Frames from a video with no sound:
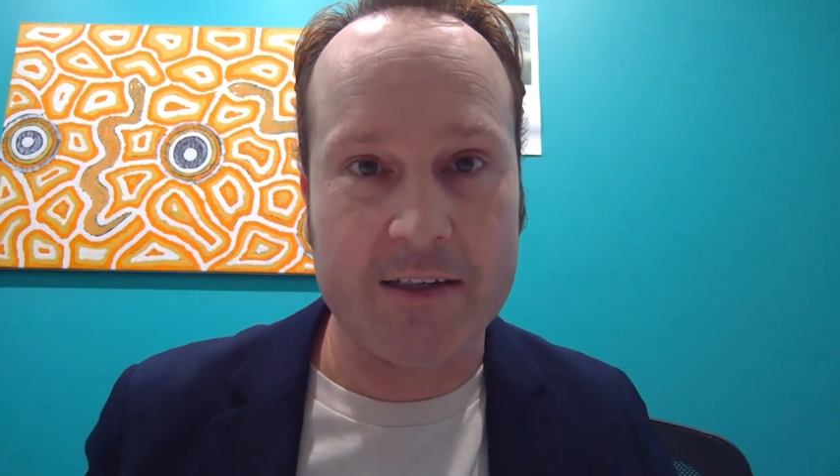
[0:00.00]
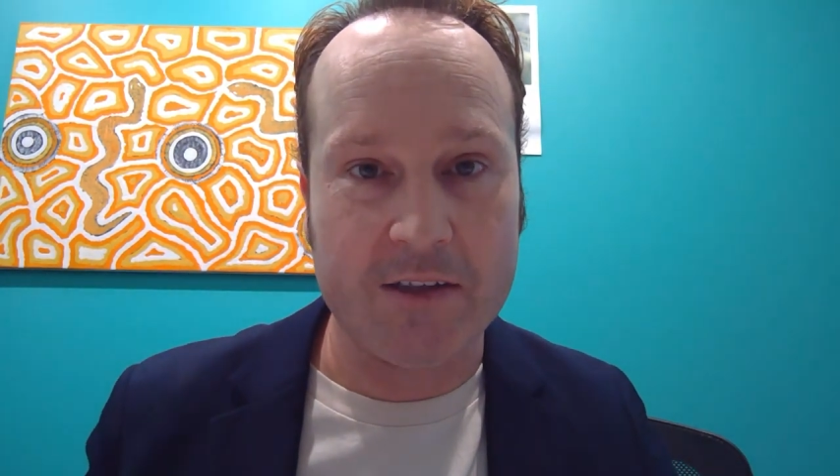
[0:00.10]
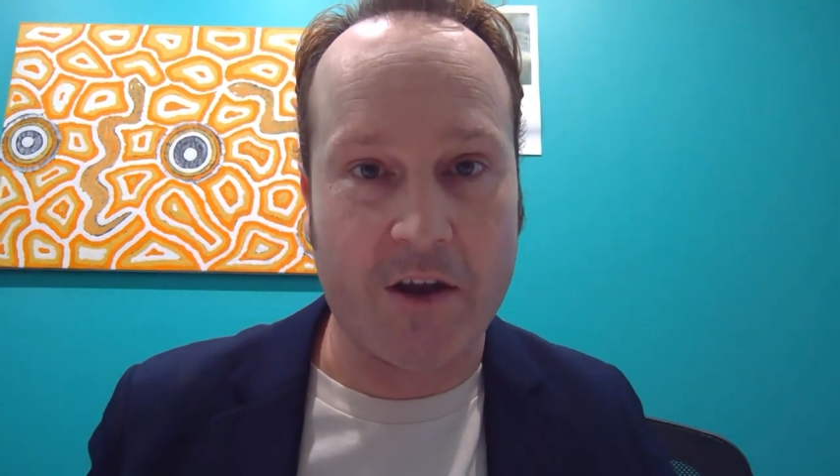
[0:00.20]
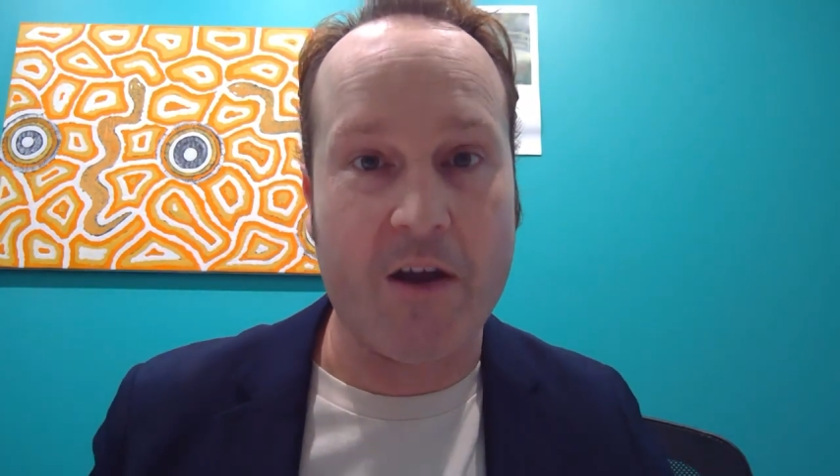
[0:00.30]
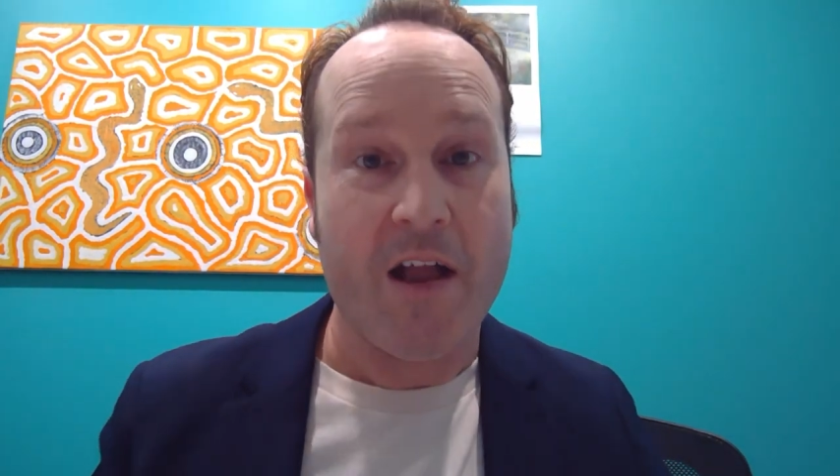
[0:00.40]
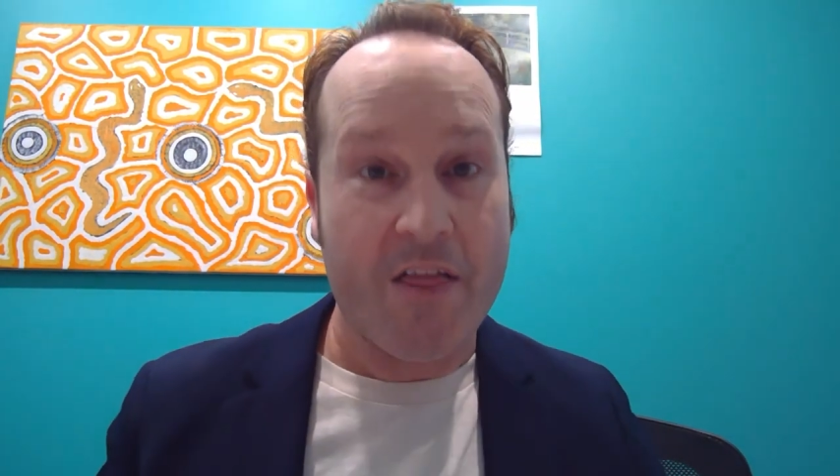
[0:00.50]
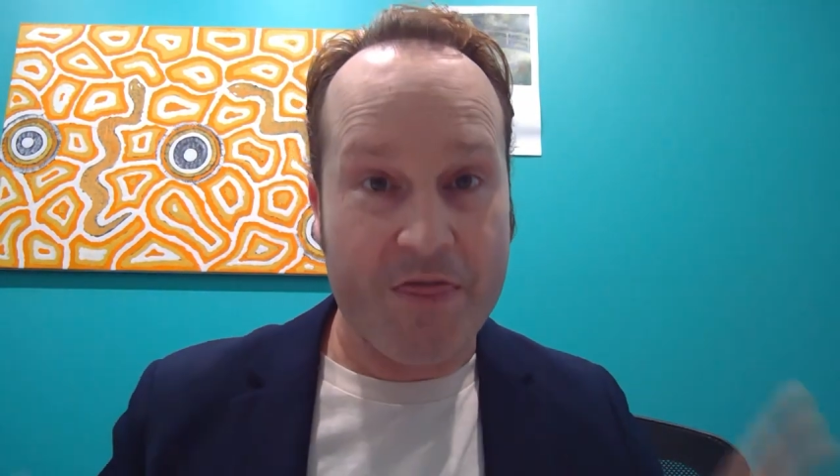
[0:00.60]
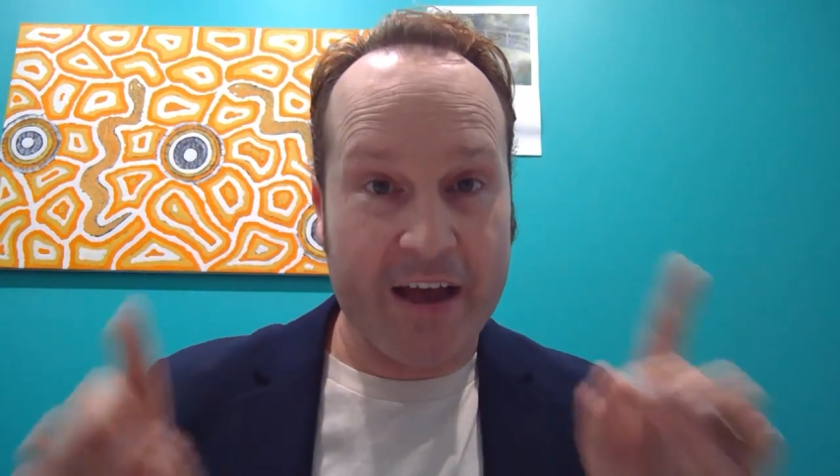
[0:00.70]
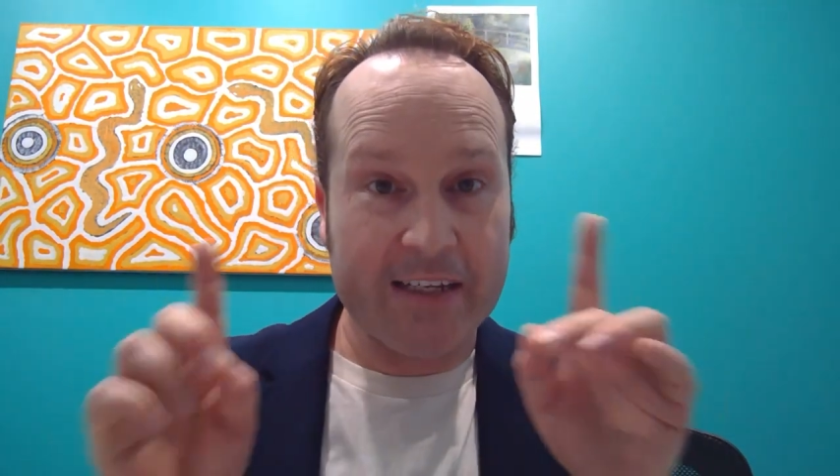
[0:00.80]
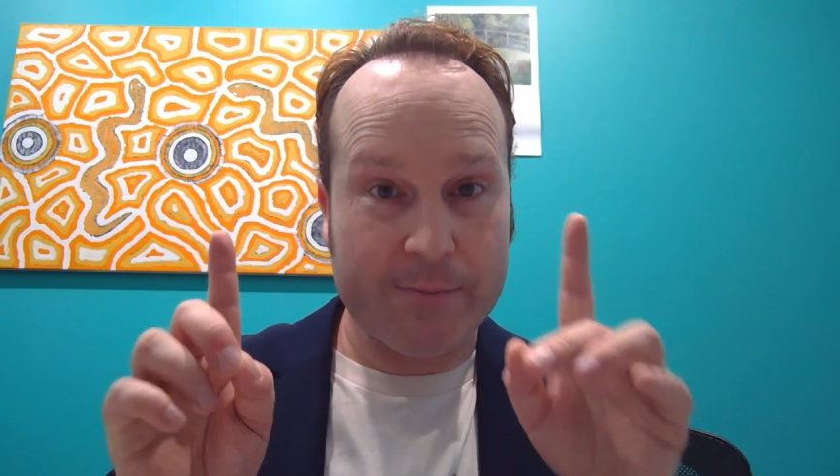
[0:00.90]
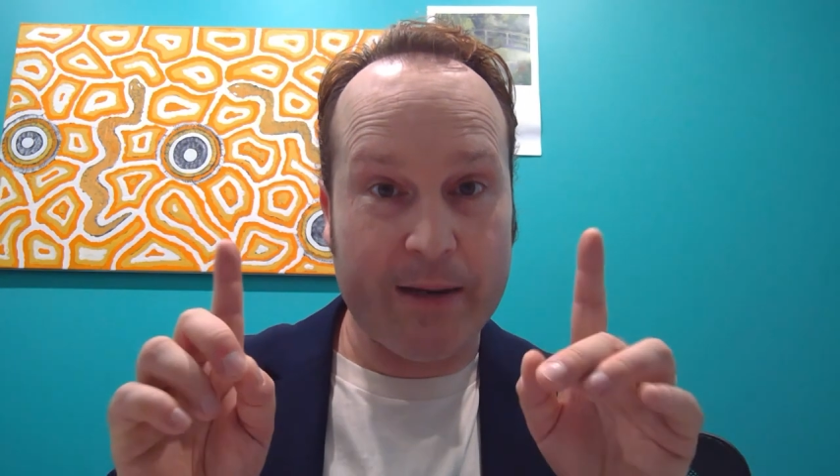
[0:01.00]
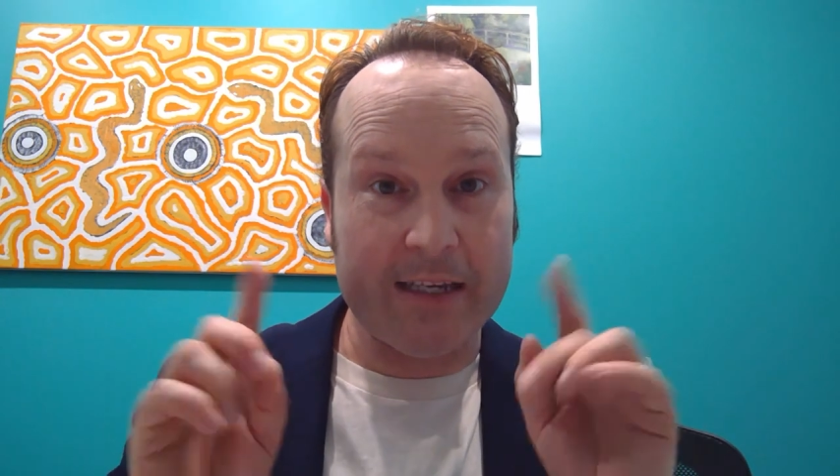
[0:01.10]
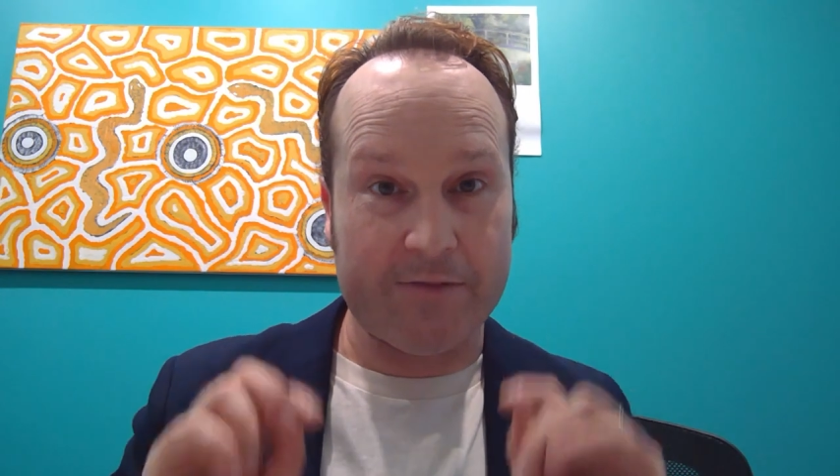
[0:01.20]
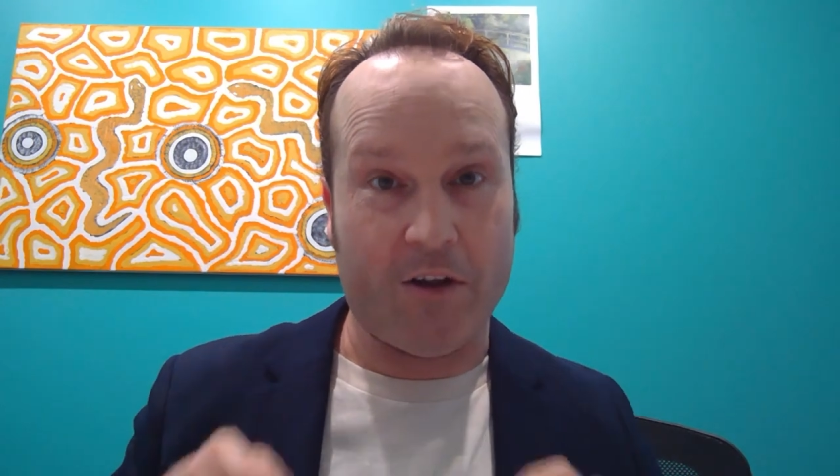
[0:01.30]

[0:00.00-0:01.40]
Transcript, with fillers: So that speaks